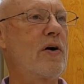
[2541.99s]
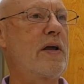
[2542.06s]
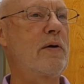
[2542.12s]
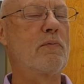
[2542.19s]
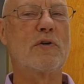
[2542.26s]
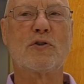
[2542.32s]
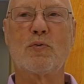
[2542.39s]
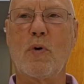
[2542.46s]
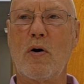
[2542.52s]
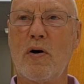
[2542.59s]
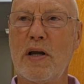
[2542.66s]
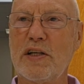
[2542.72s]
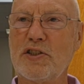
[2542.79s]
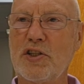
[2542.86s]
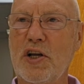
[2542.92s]
He was well
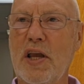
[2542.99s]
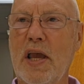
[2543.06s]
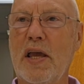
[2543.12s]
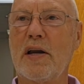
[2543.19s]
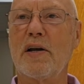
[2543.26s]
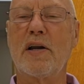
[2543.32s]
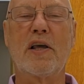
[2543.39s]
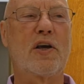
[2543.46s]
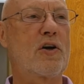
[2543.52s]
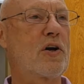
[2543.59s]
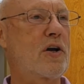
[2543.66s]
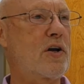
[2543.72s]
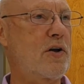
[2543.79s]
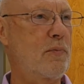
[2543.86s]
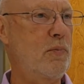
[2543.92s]
educated. He could
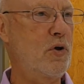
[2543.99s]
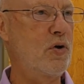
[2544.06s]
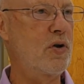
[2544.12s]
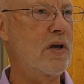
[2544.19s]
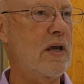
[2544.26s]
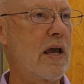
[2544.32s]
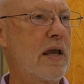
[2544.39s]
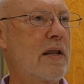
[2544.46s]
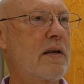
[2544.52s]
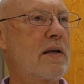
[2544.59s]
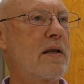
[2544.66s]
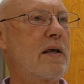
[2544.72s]
communicate.